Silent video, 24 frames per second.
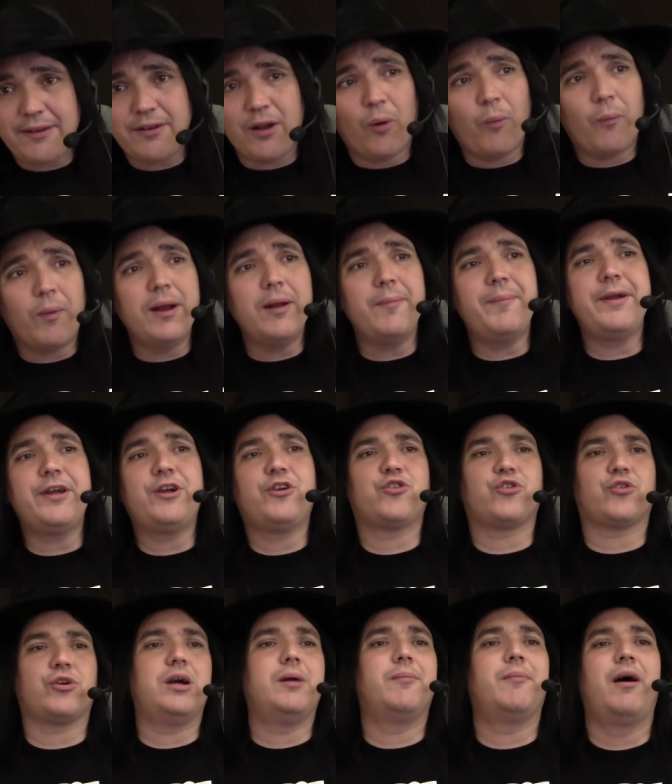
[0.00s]
don't want to be
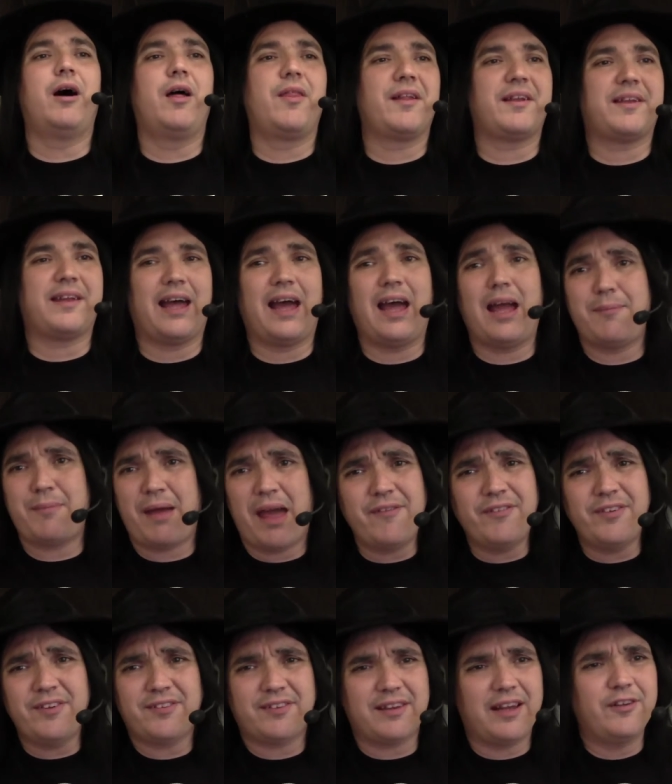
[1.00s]
grim all the time. Have
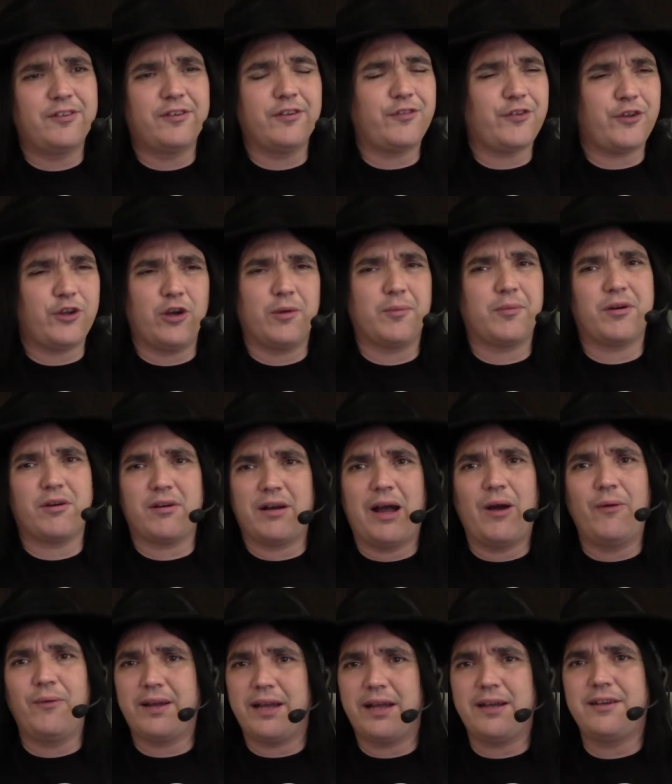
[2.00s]
a sense of humor.
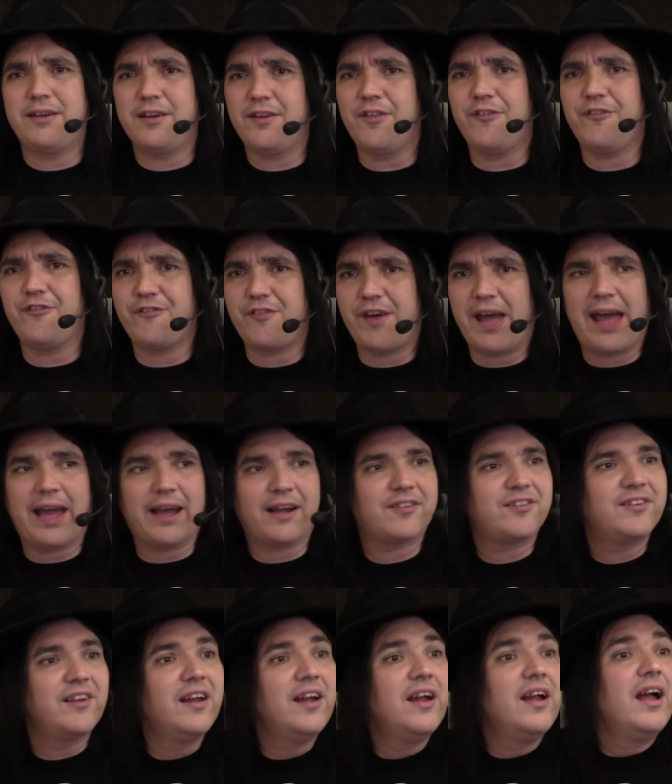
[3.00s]
I'll get to the
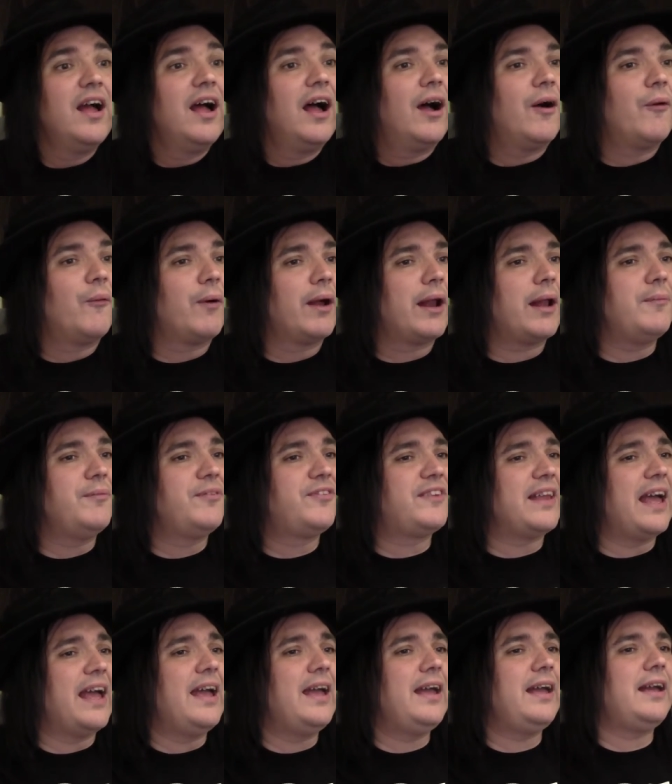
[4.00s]
facts. What I'm
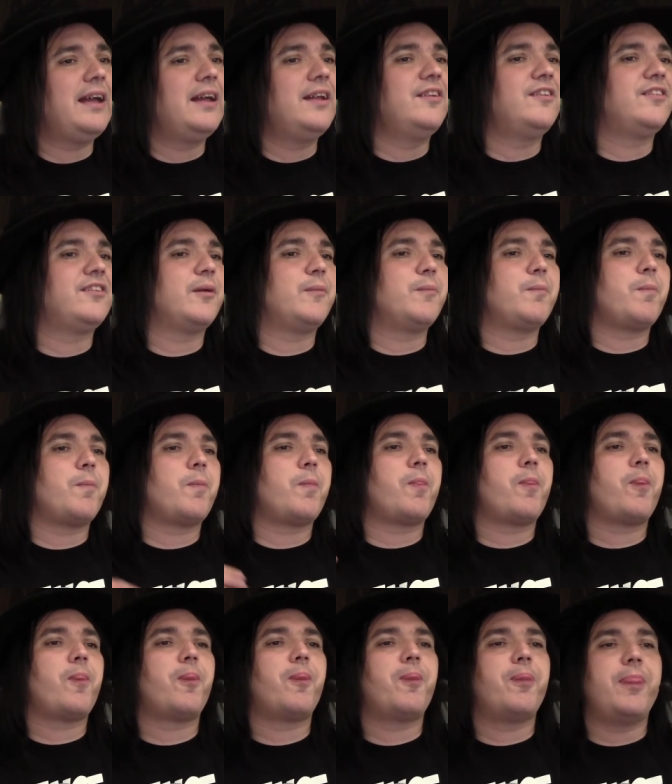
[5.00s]
saying is,
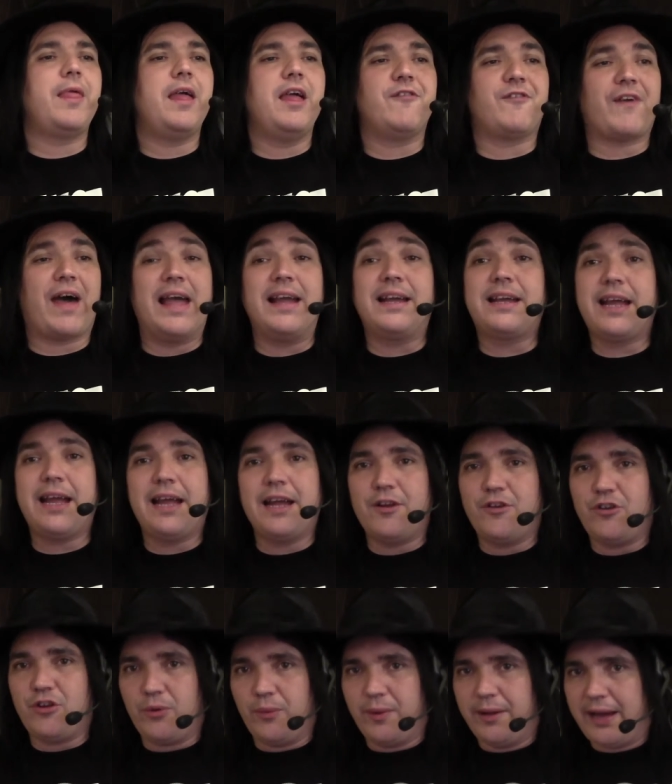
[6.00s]
if I
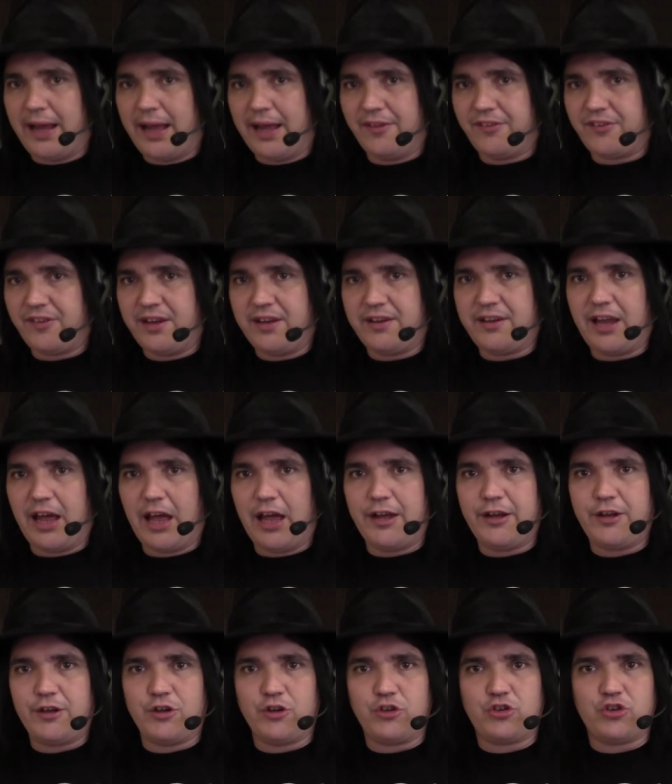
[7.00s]
can't do it as an
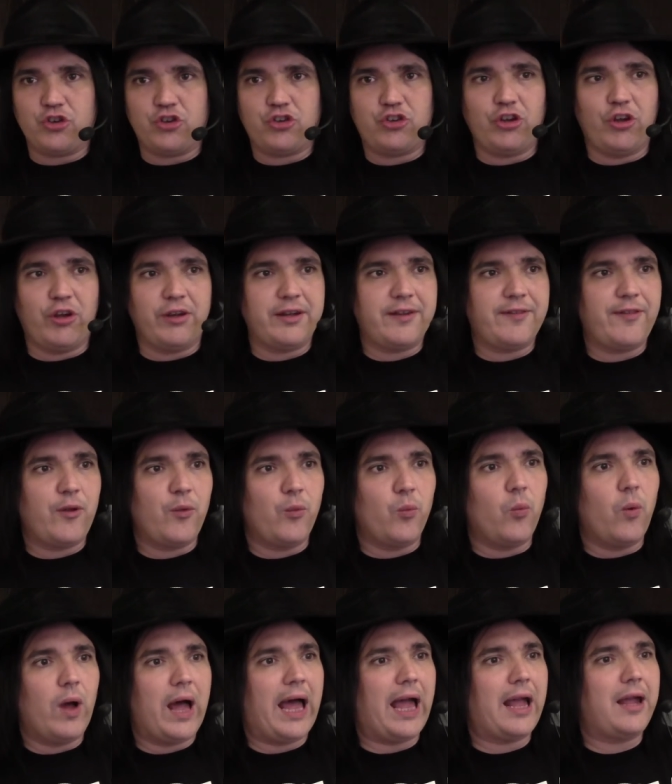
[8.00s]
Italian or Sicilian, then
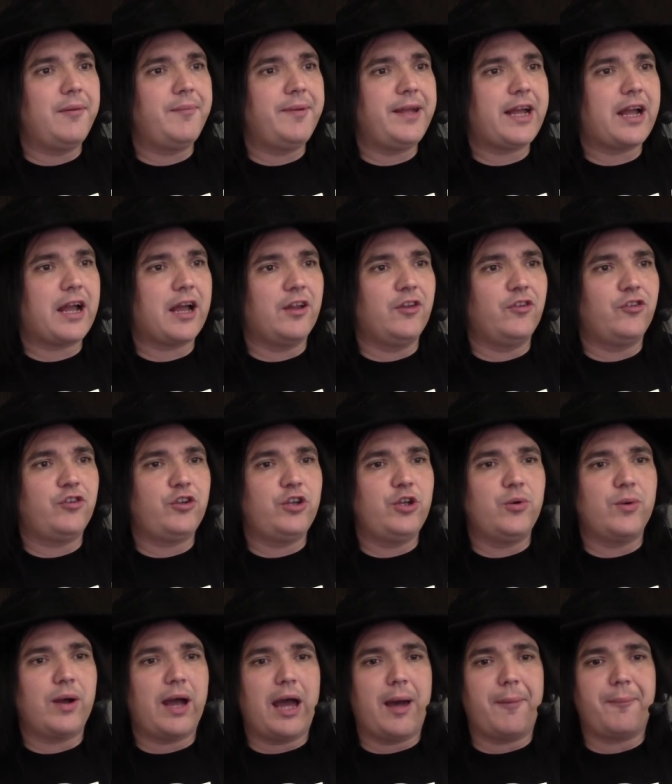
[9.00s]
why? Because
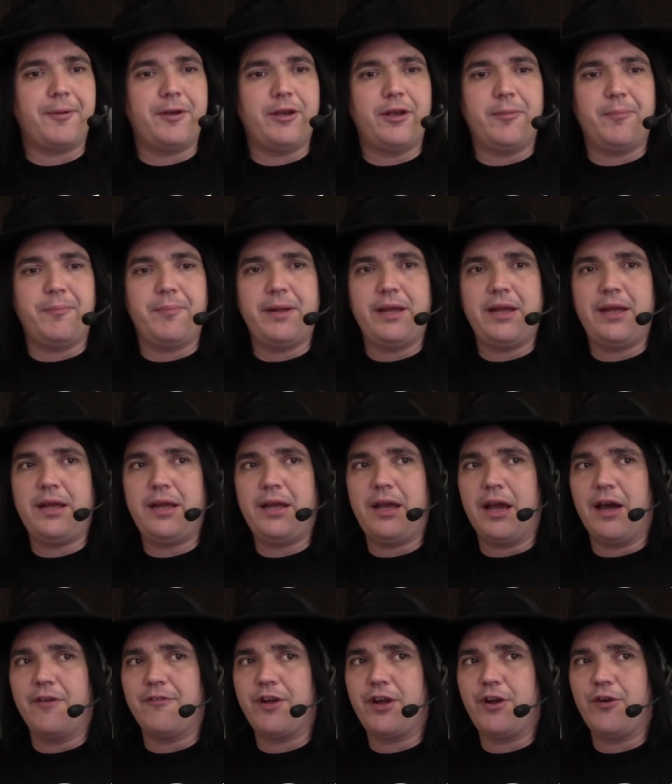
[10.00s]
you happen to be
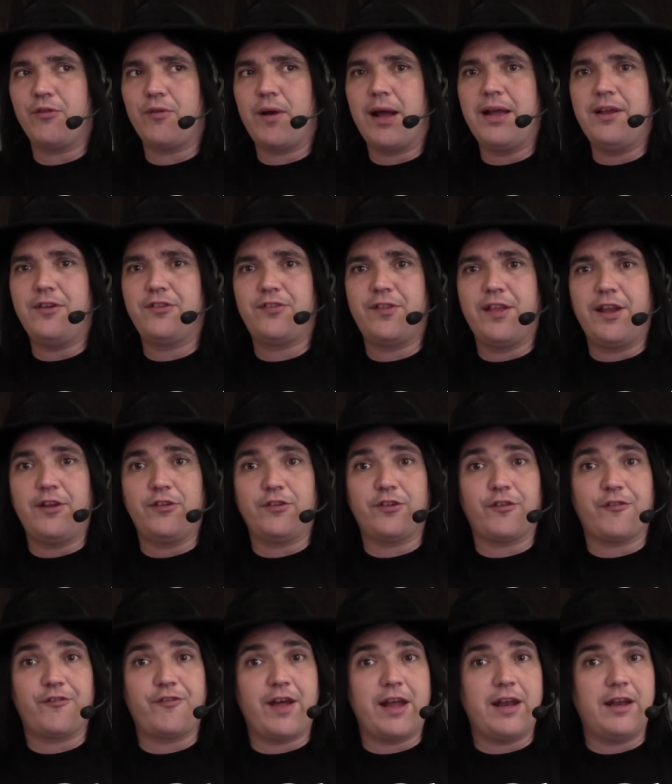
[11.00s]
of a race that is
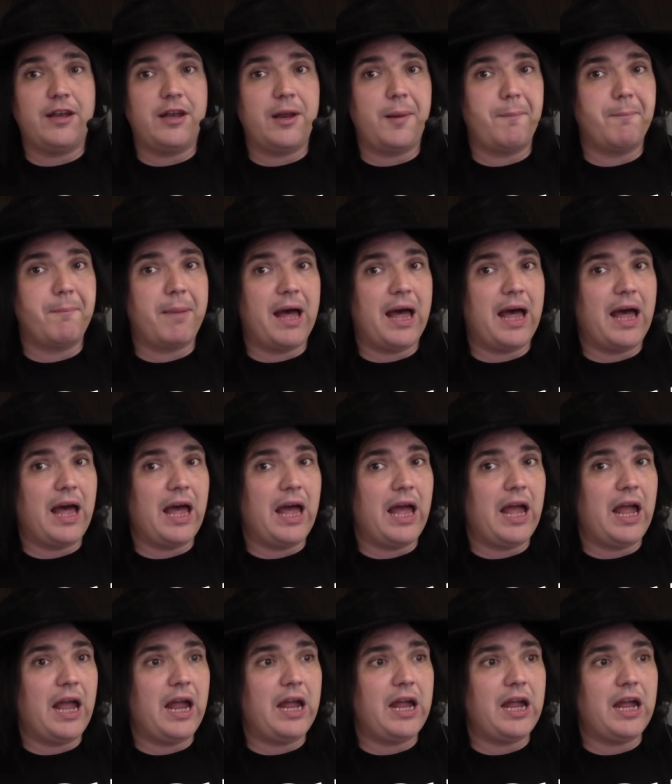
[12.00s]
offended
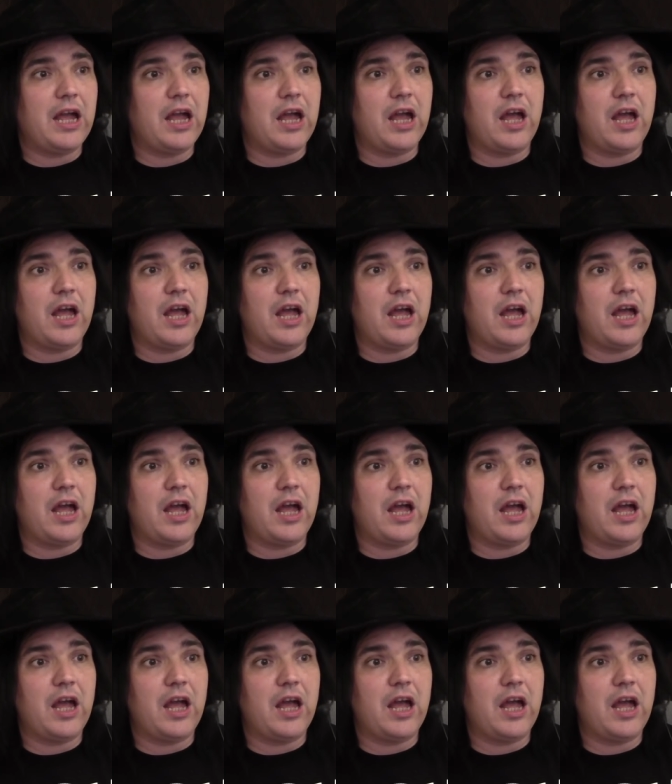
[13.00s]
by